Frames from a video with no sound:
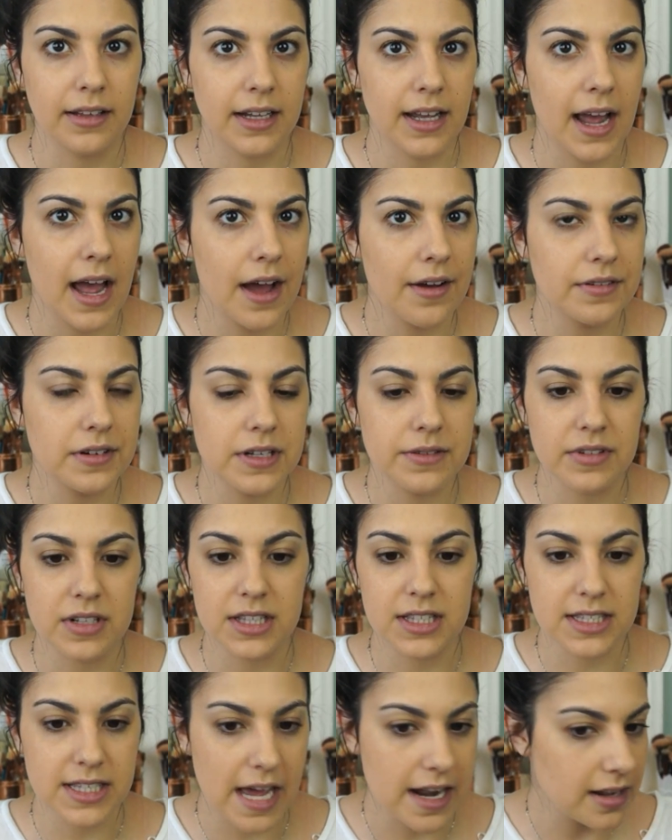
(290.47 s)
Like I haven't
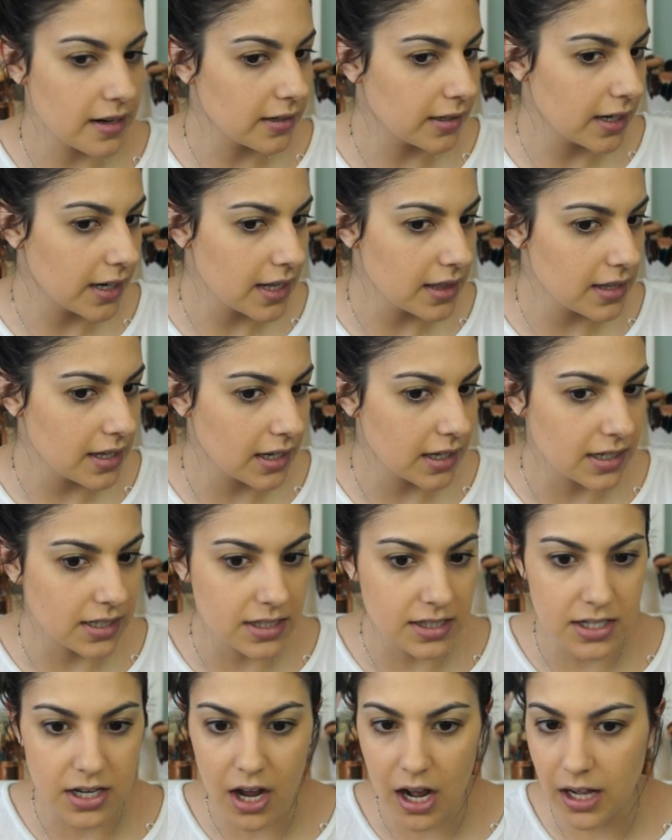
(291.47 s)
even set it or anything and
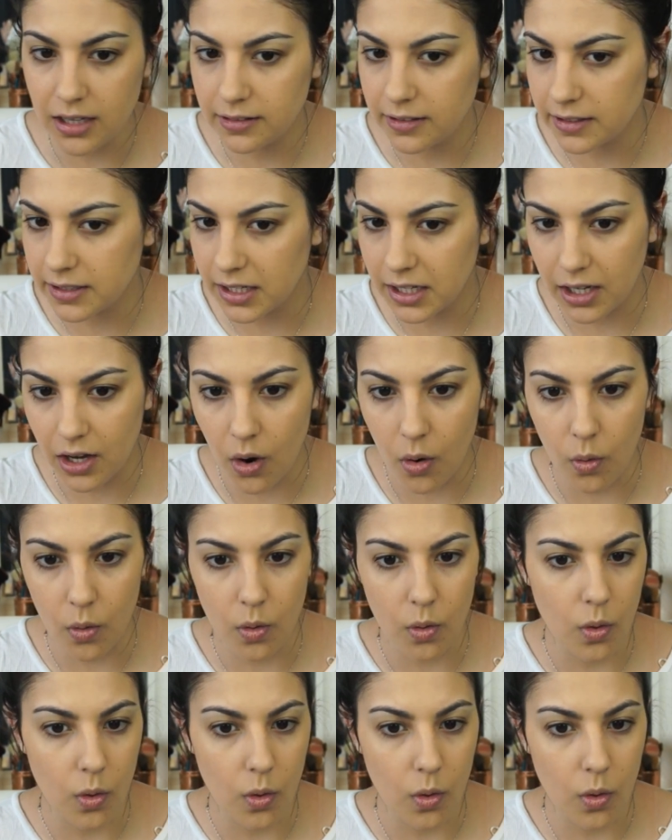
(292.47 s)
it's not looking